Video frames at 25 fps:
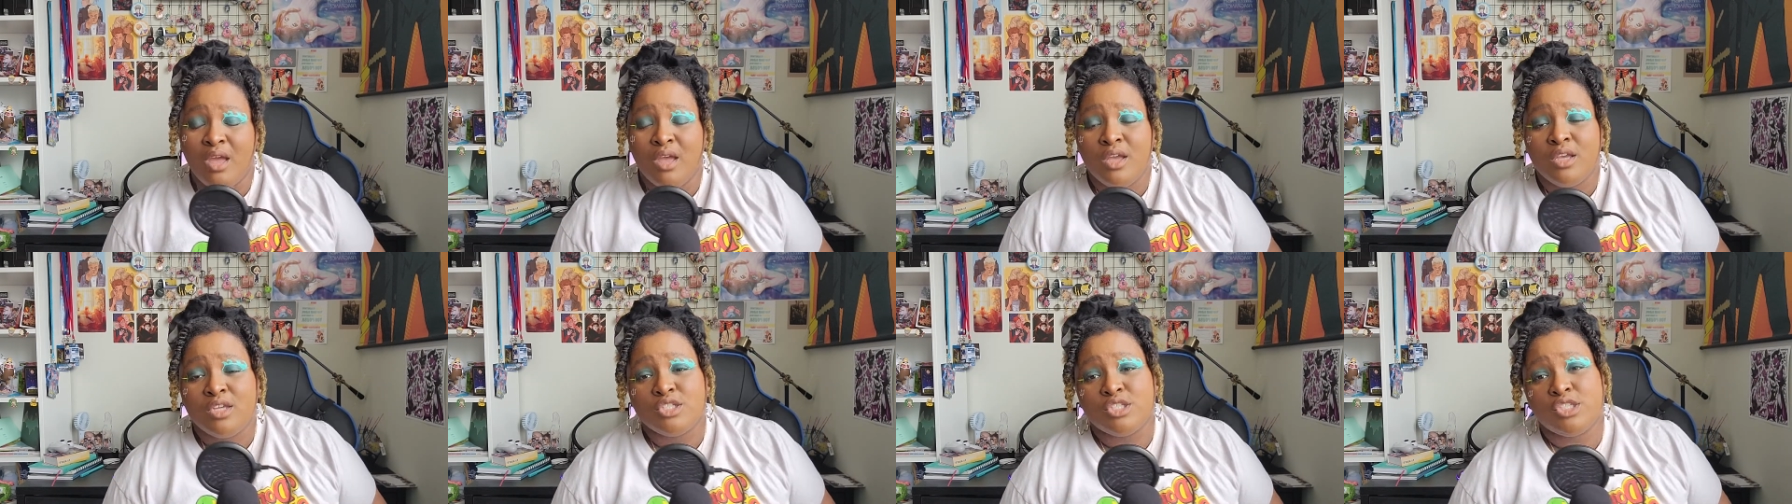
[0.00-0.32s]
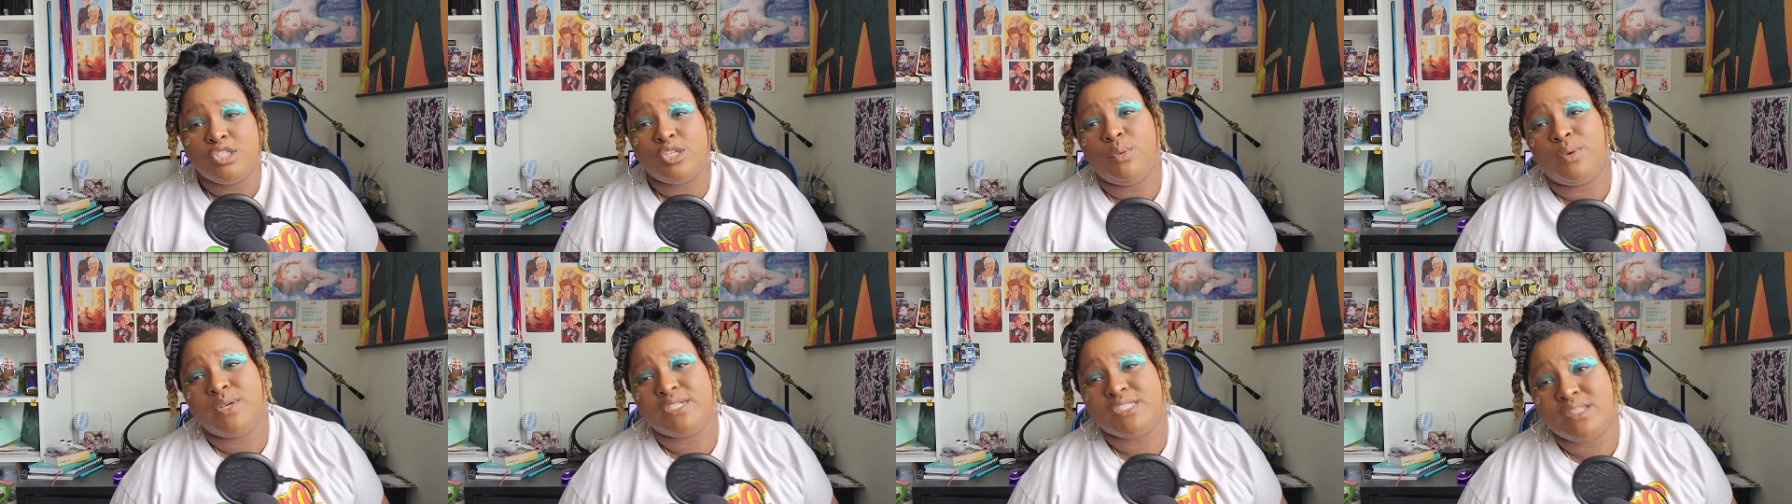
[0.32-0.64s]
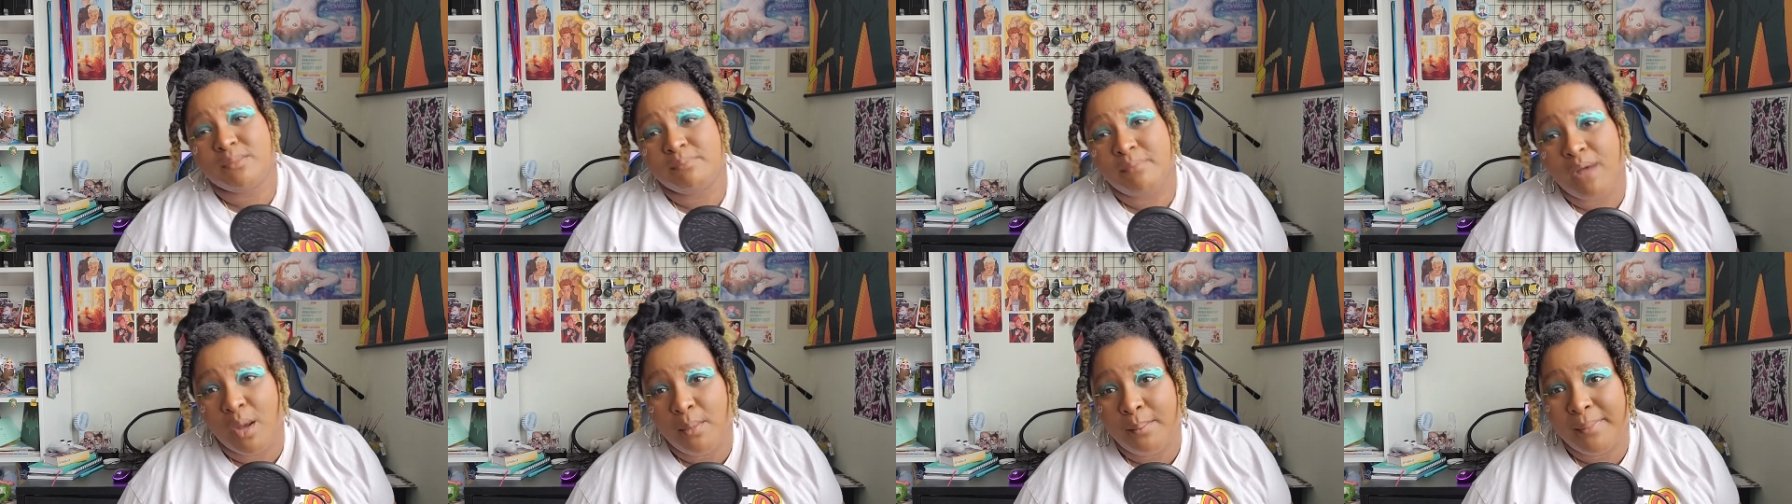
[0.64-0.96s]
She was the
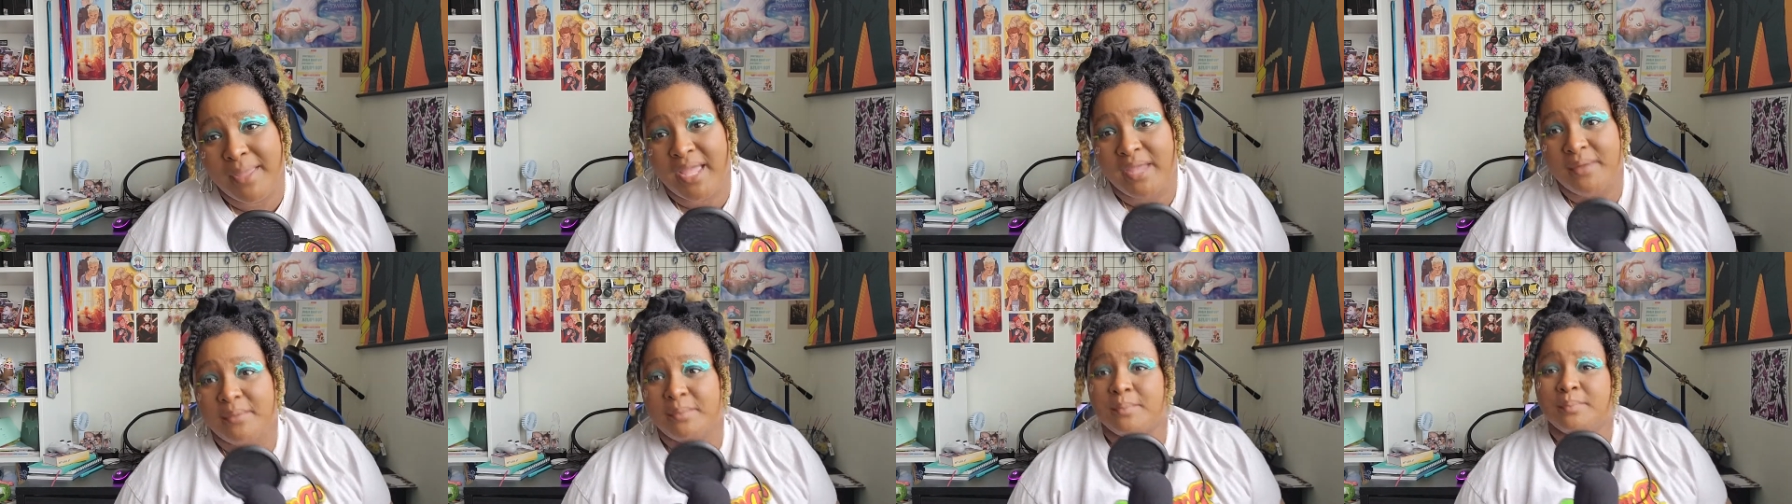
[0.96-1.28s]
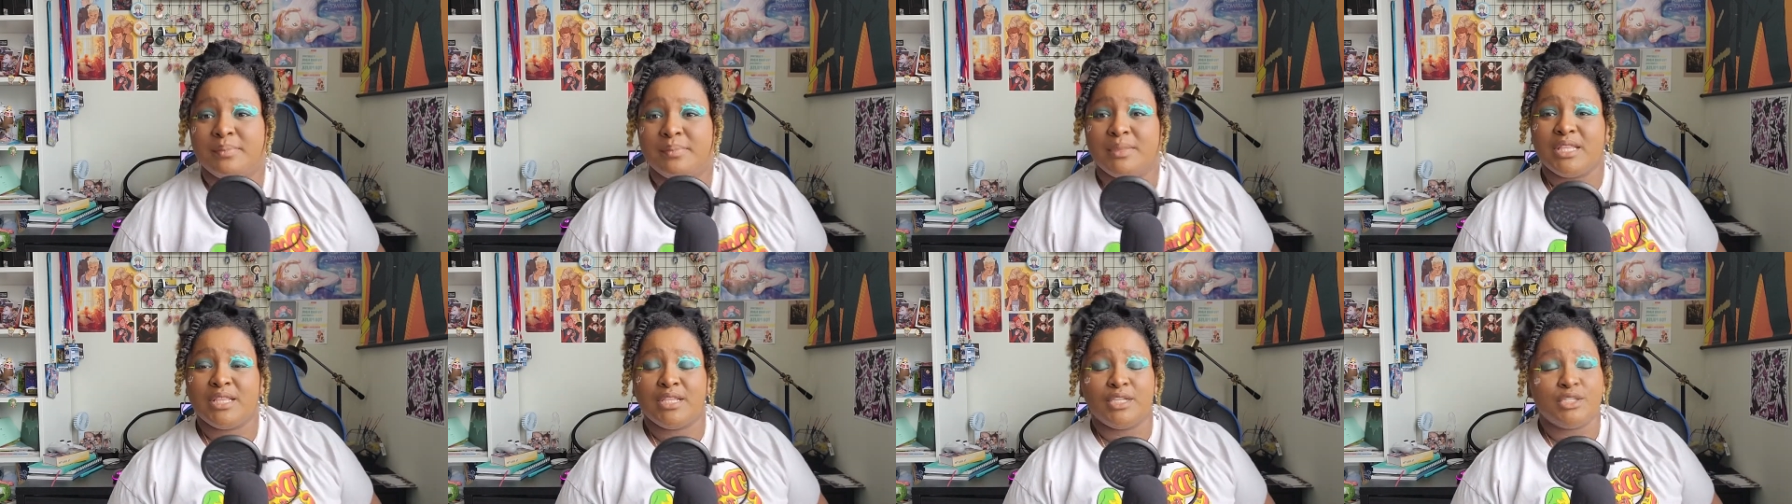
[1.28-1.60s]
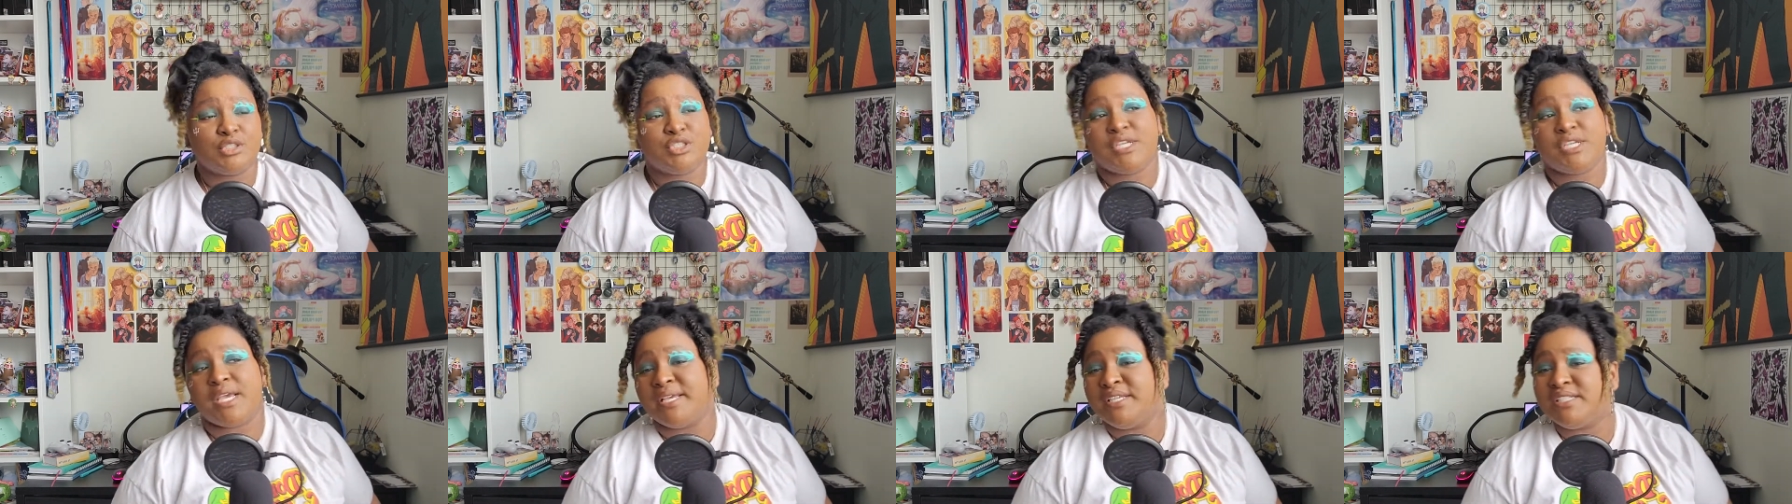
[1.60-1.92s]
moment. The little
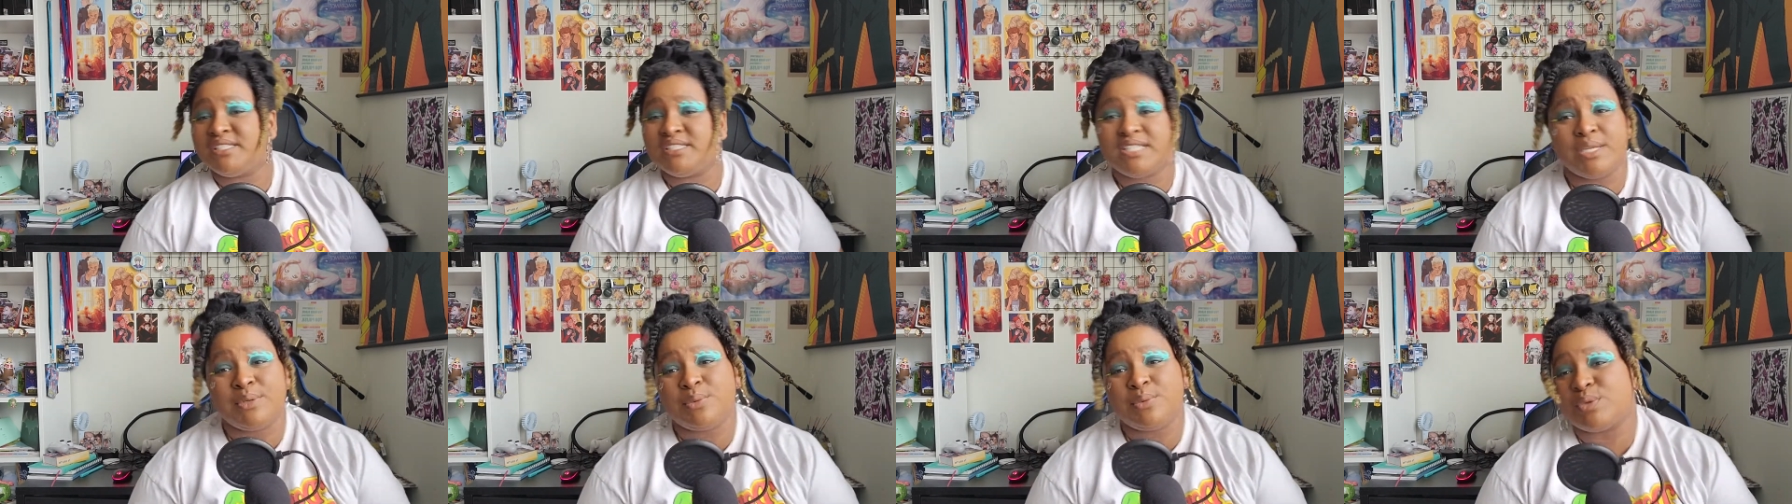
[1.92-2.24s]
chase scene